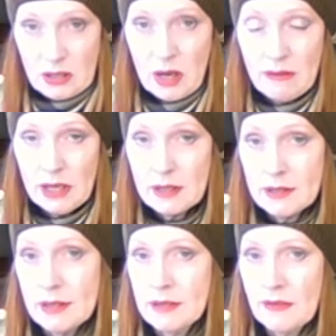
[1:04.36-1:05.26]
currently
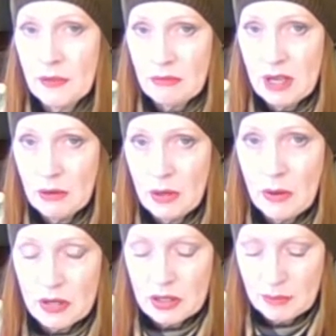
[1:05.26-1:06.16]
consist of three,
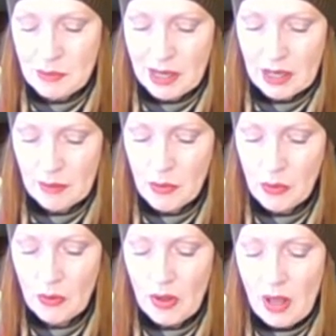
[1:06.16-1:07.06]
although I shall be making
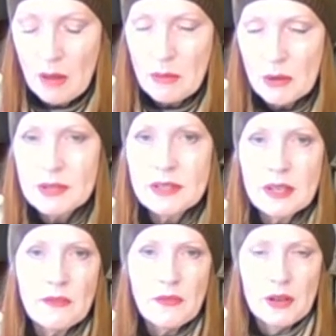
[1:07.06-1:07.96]
more, are
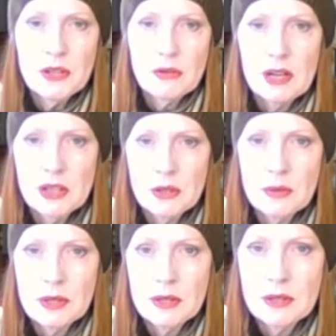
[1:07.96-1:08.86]
mostly for
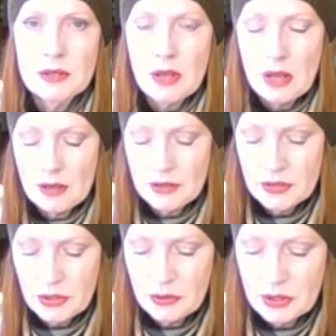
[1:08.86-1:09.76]
undergraduate
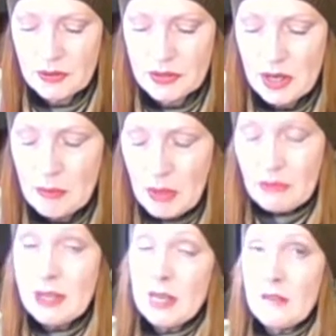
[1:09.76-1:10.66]
students, but
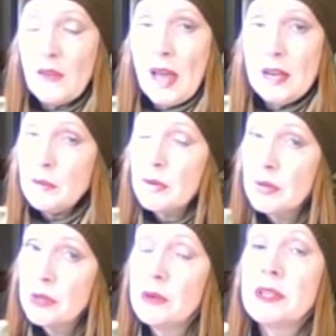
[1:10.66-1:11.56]
really for
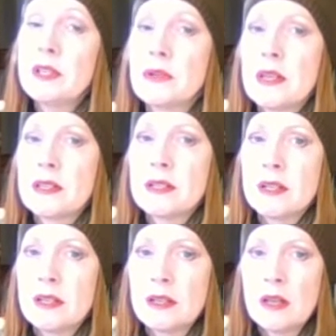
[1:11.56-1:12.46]
anyone who's interested
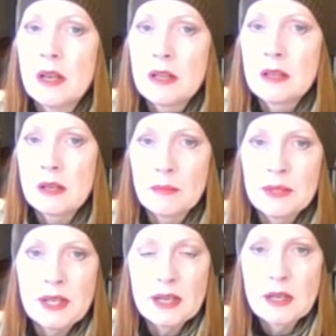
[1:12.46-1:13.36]
in the
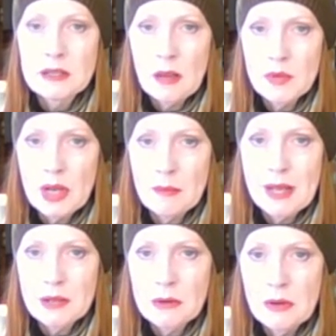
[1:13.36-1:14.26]
particular subject
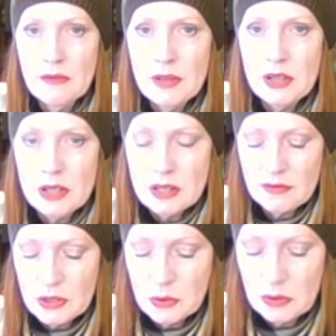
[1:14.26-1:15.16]
matter of each
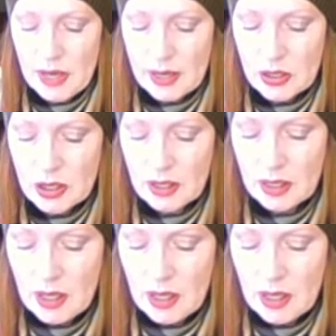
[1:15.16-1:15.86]
individual lecture.